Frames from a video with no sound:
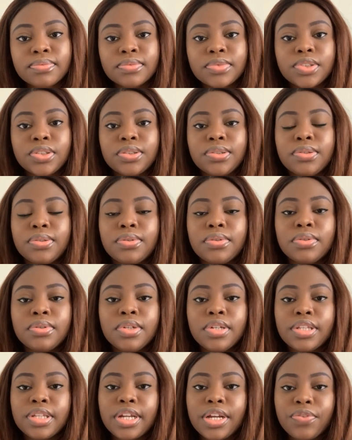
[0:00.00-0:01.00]
So
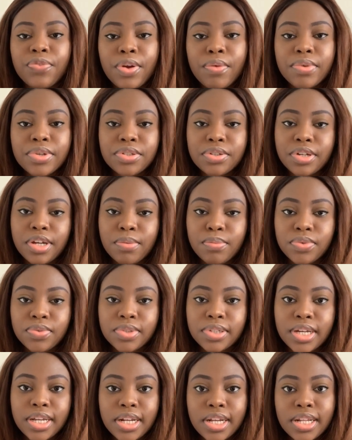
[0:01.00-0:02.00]
the different ways you can move
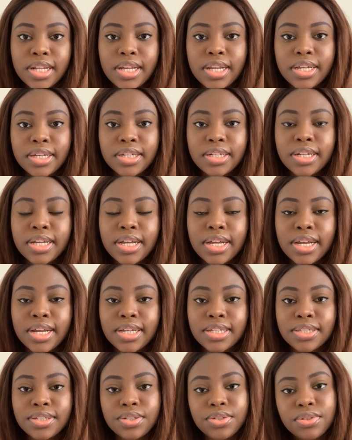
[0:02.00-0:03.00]
to Canada, either
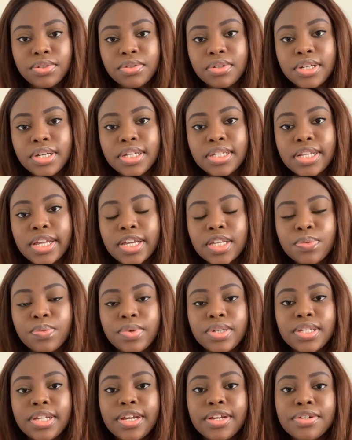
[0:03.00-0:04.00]
as a student,
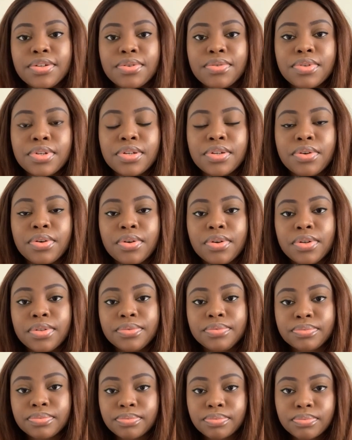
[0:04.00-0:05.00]
express entry, or
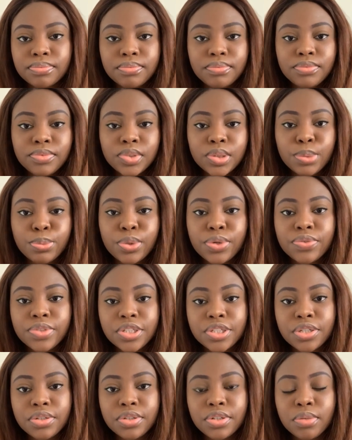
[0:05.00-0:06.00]

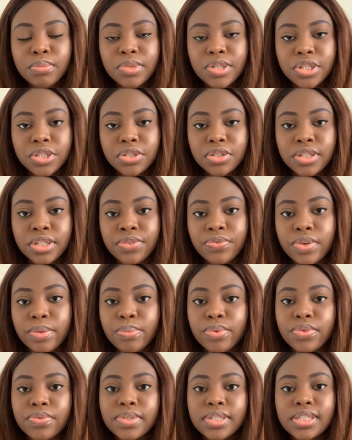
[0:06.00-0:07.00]
provincial nomination.
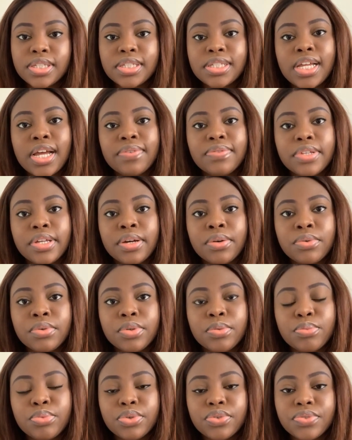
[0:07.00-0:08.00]
Different provinces have their
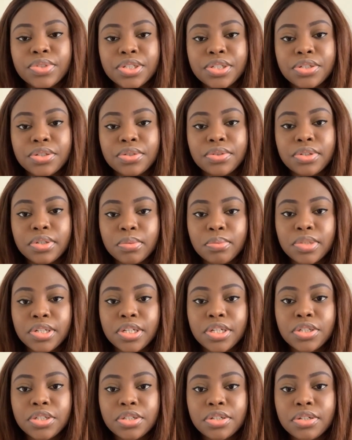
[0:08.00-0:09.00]
own provincial
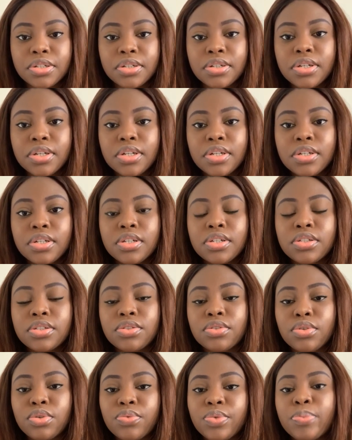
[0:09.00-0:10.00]
nomination.
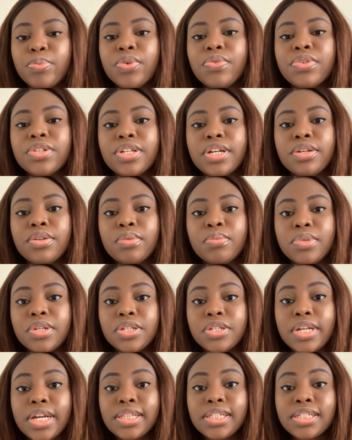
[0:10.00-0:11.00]
So with provincial
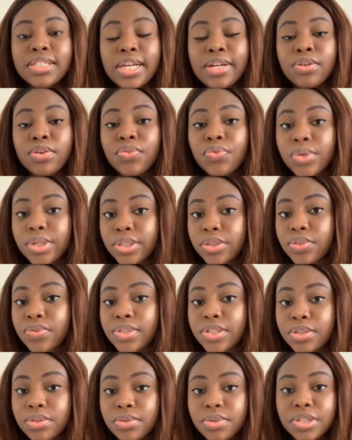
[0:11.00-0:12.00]
nomination, at least I know for
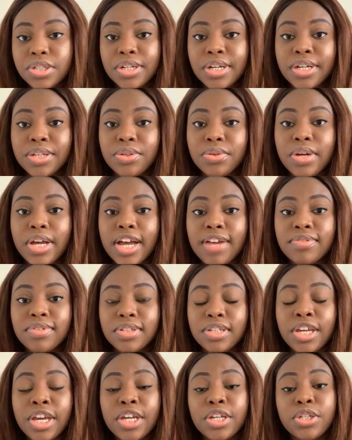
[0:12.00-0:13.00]
Nova Scotia, you have
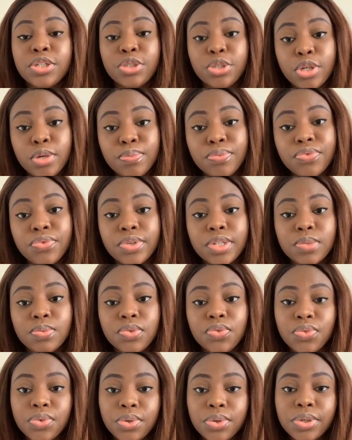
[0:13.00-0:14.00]
to get a job first
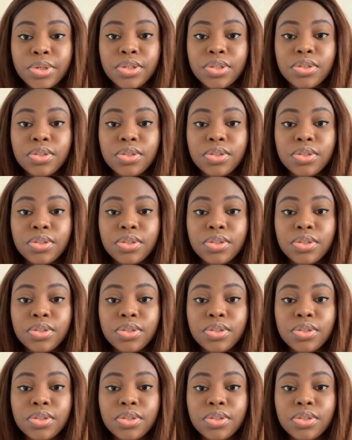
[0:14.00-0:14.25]
before